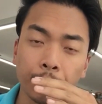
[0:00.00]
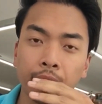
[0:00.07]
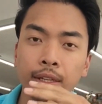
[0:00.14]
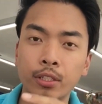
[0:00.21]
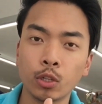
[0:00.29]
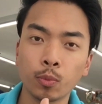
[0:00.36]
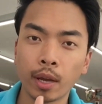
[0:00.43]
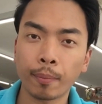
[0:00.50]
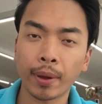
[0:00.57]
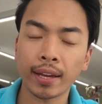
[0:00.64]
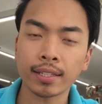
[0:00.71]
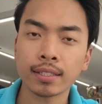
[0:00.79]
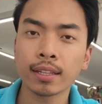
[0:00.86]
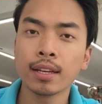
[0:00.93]
I'm gonna do my
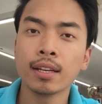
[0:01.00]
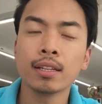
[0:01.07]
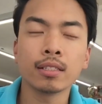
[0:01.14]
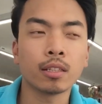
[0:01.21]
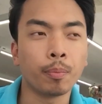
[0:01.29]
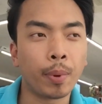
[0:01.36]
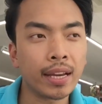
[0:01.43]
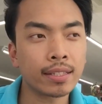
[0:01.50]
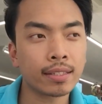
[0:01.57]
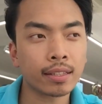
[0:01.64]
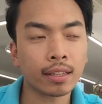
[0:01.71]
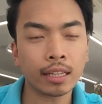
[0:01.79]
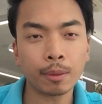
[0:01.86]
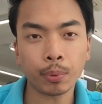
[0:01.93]
best to
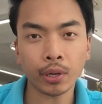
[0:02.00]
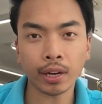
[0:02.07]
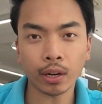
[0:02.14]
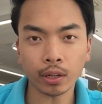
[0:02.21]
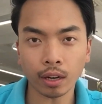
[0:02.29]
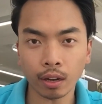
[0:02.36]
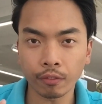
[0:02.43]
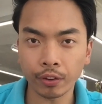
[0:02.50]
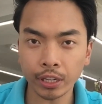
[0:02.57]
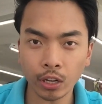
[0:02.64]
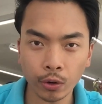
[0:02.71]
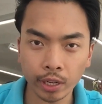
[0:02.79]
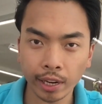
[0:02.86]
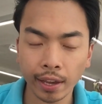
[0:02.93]
basically put out a
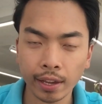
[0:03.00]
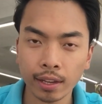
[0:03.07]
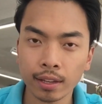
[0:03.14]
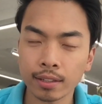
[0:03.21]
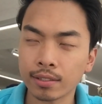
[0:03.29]
video a day.